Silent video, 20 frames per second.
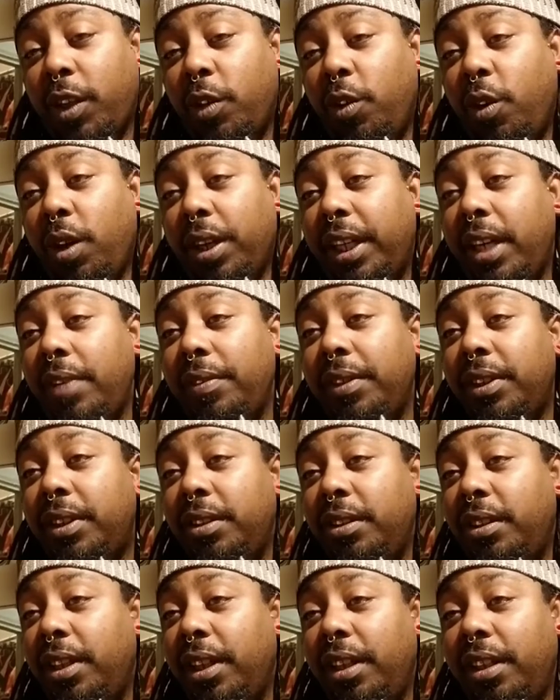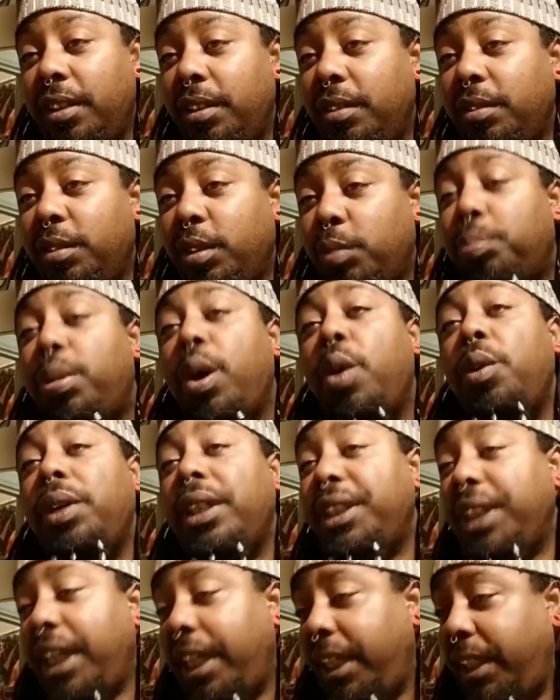Or give it to their
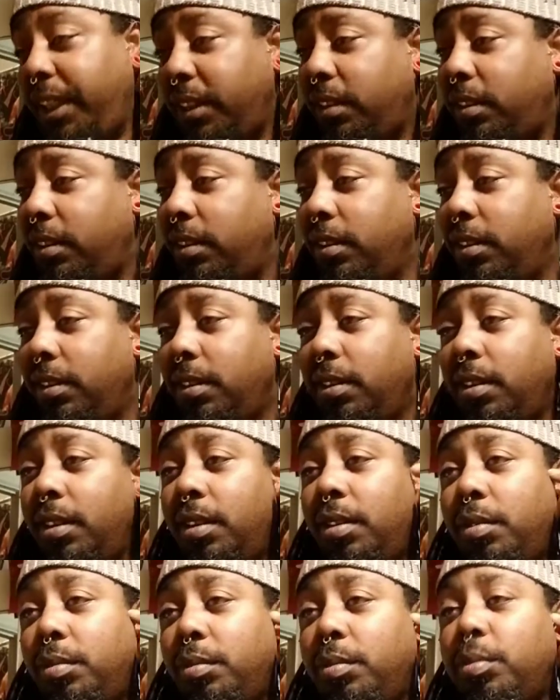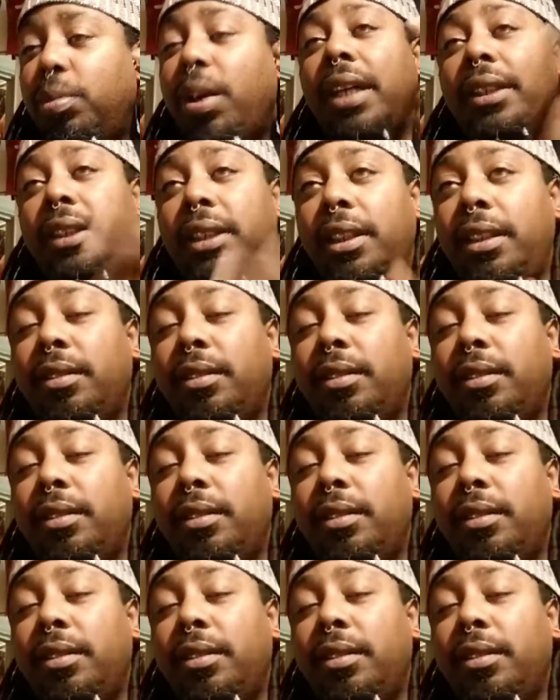proteges. Fuck